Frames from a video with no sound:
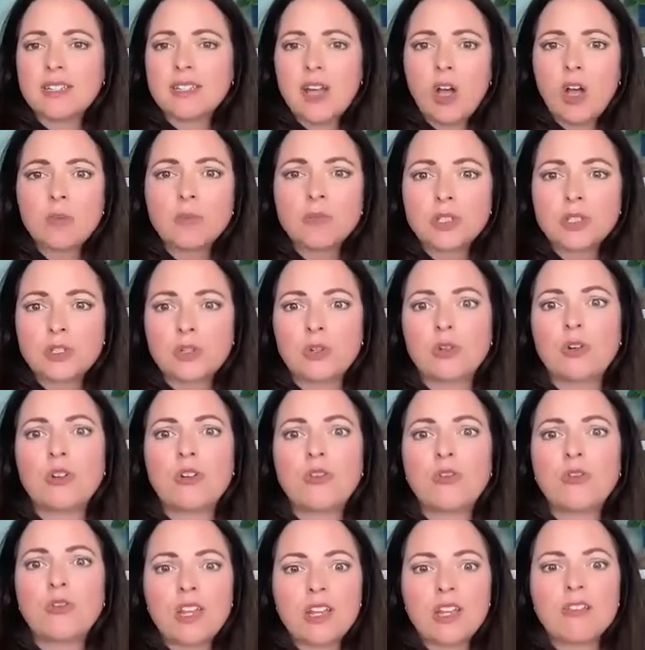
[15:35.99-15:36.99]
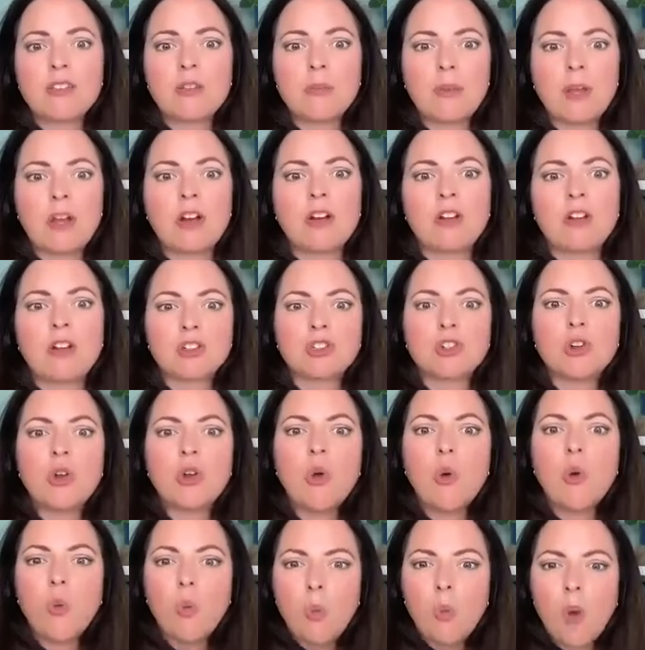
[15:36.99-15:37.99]
to help serve in the parish?
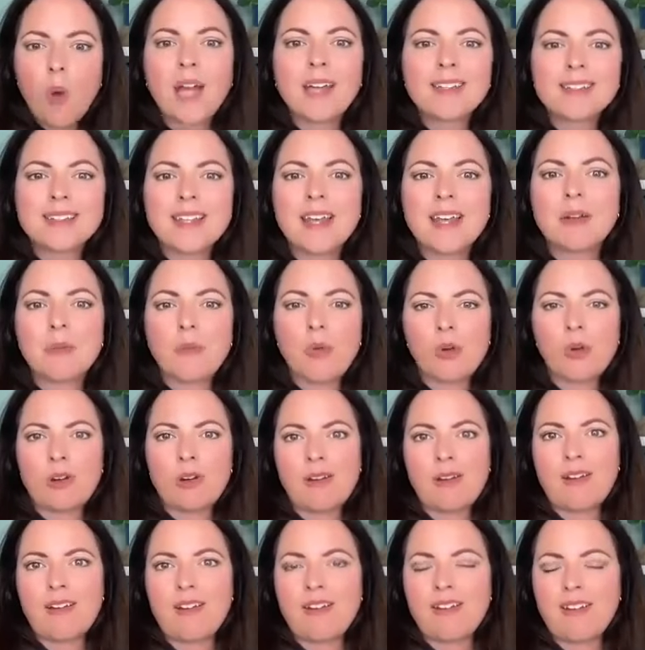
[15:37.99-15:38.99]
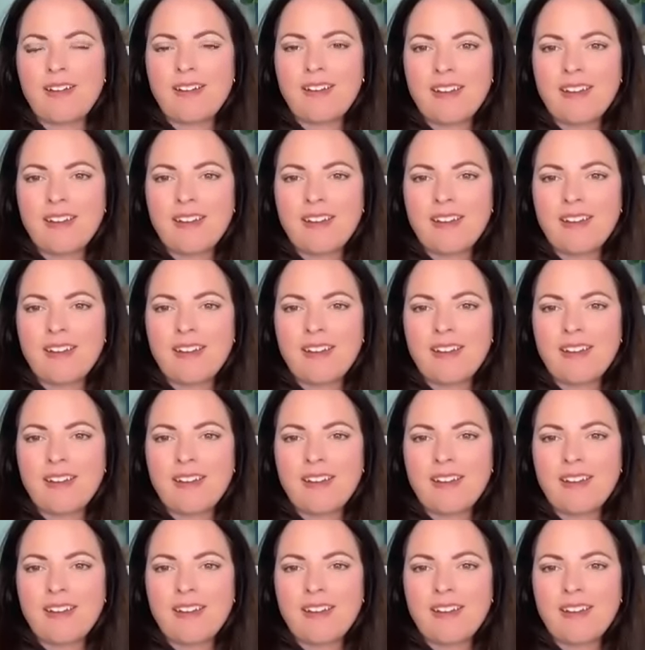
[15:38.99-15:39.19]
Why is that important?